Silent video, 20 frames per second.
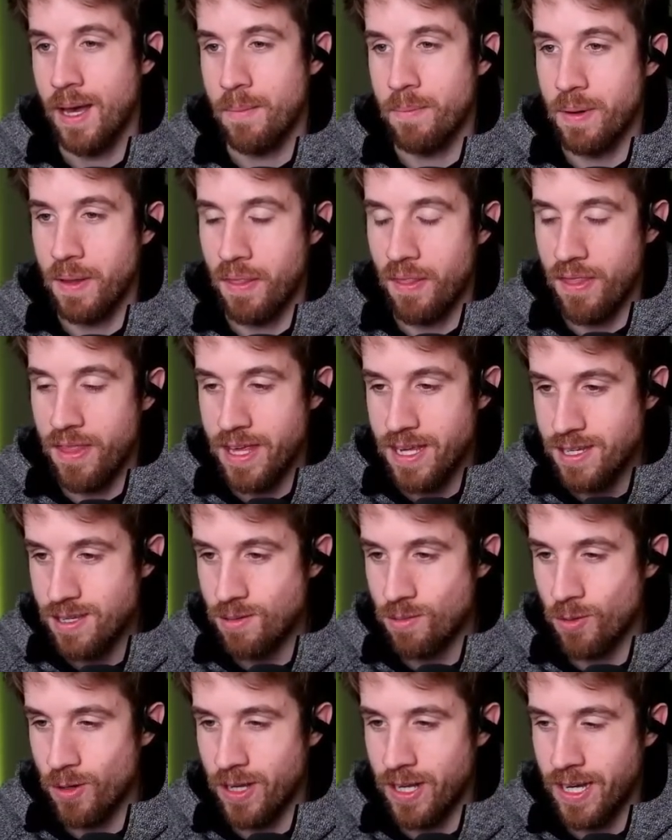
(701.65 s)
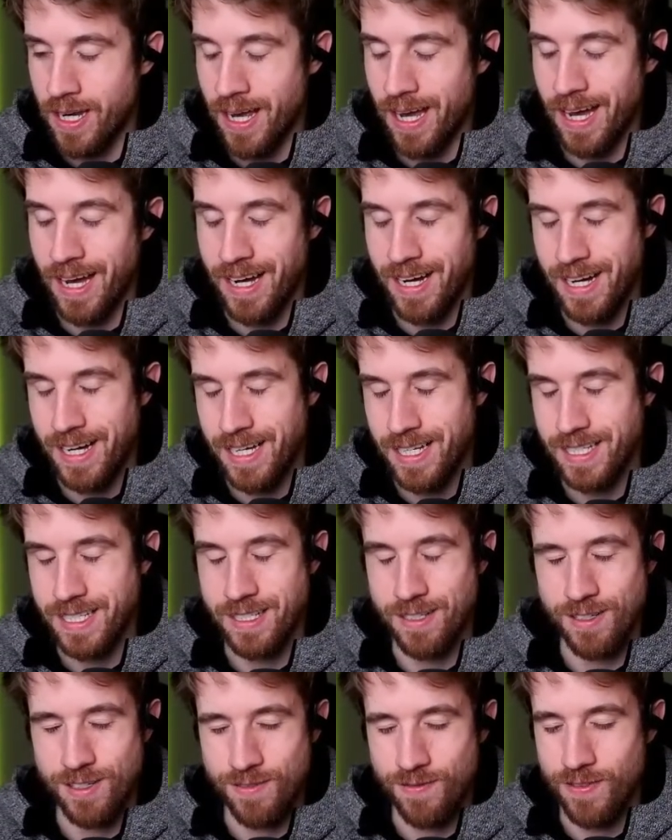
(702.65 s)
But this one
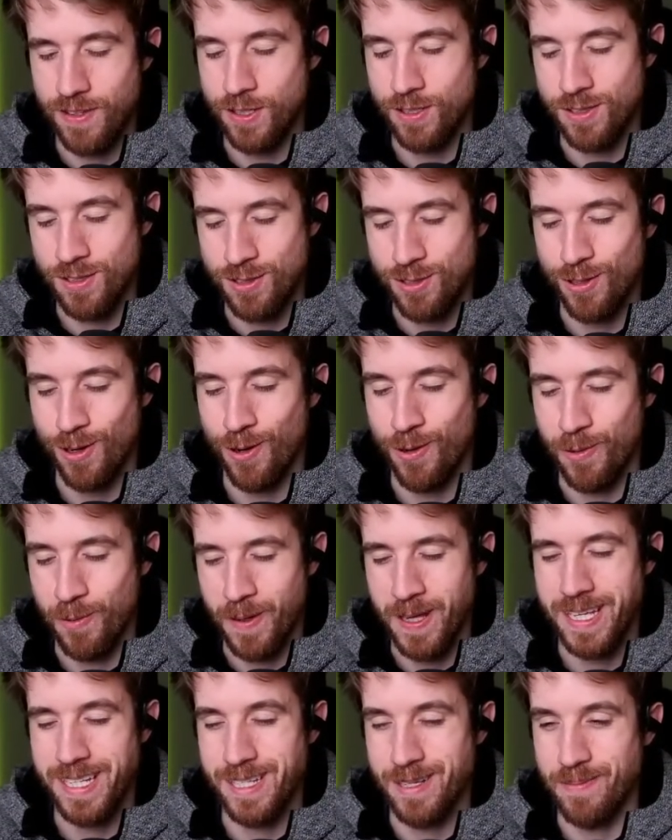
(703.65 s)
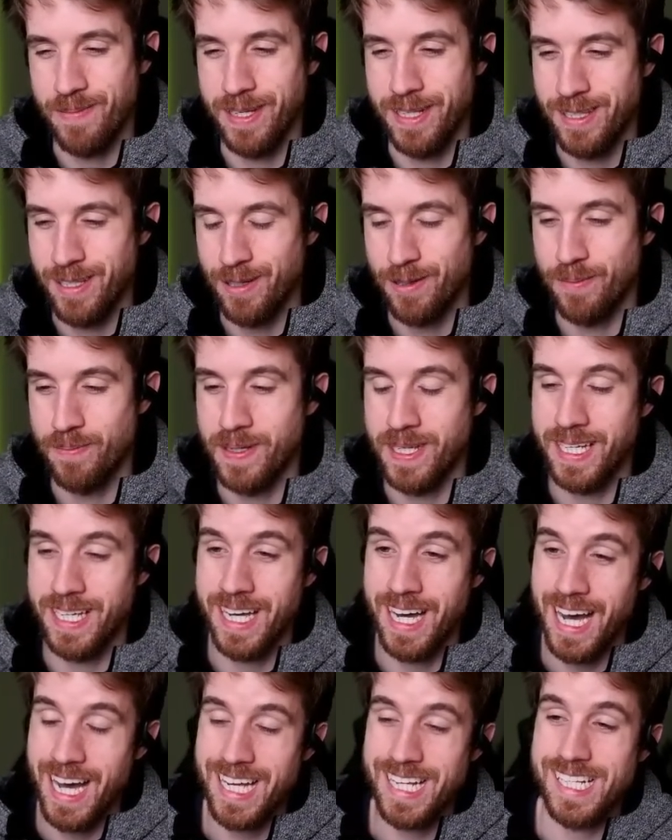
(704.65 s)
just feels so weak to me, dude,
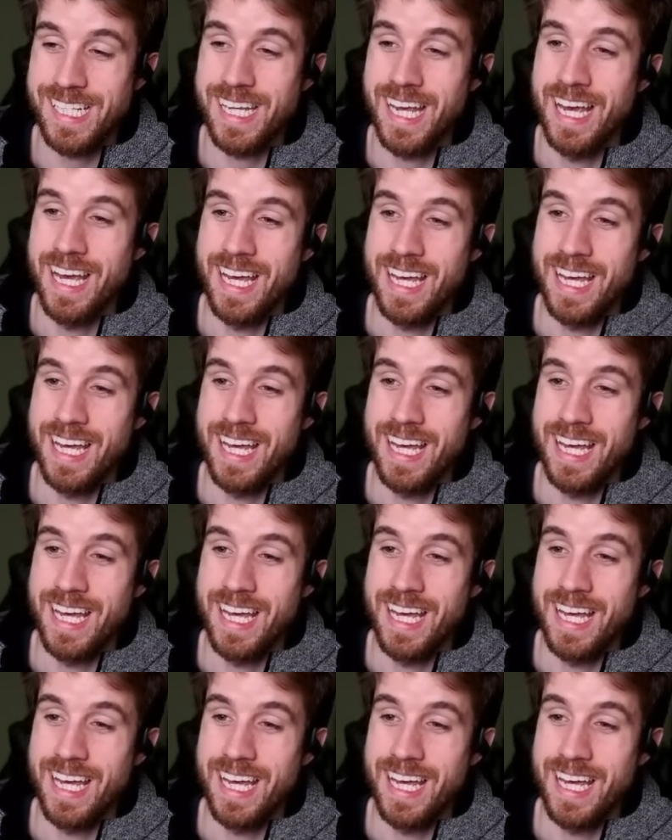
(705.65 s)
because